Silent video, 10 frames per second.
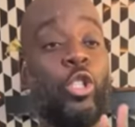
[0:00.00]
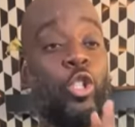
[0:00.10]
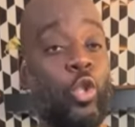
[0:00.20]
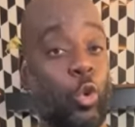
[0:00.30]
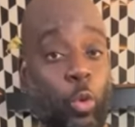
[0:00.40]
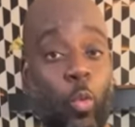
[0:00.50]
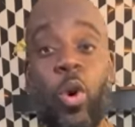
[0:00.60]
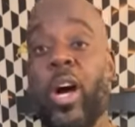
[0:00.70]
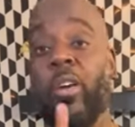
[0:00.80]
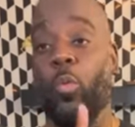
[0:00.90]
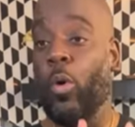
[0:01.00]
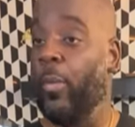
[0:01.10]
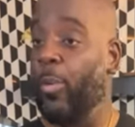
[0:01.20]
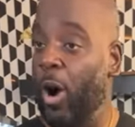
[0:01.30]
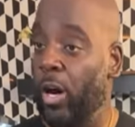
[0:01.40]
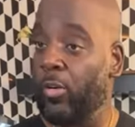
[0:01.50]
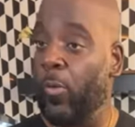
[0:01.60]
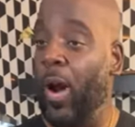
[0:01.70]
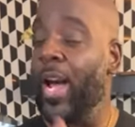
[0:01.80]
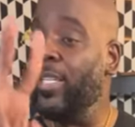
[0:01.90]
Two to one, one part
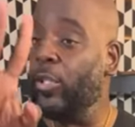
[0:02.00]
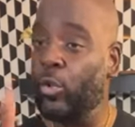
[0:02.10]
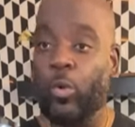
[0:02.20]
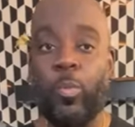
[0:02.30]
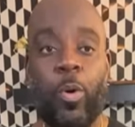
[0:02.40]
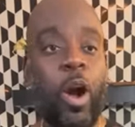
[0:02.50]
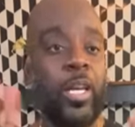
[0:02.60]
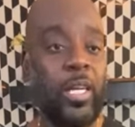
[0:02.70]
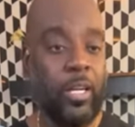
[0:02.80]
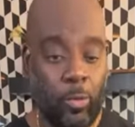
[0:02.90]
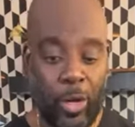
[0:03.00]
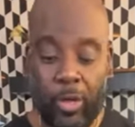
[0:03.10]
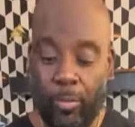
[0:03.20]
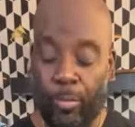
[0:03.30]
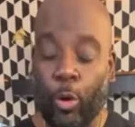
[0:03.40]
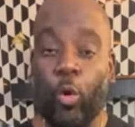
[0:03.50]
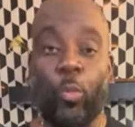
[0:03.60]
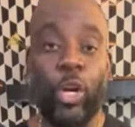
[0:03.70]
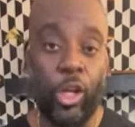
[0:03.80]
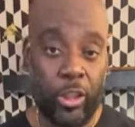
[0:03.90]
rice, two part liquid, boom,
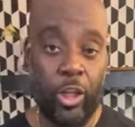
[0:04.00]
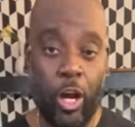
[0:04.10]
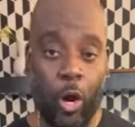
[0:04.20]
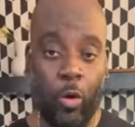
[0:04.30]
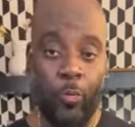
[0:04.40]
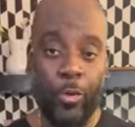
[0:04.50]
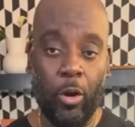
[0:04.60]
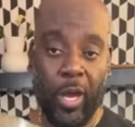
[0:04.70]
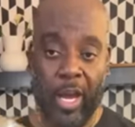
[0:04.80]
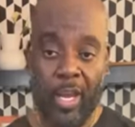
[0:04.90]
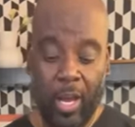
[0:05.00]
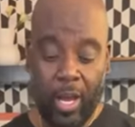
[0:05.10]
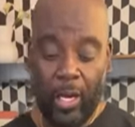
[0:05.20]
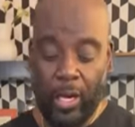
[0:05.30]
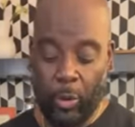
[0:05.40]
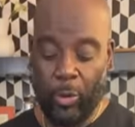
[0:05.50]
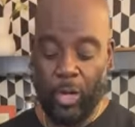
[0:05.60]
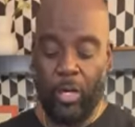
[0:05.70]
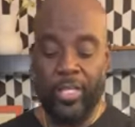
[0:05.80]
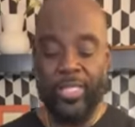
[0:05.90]
we're good to go, okay? Liquid
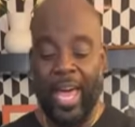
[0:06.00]
cooks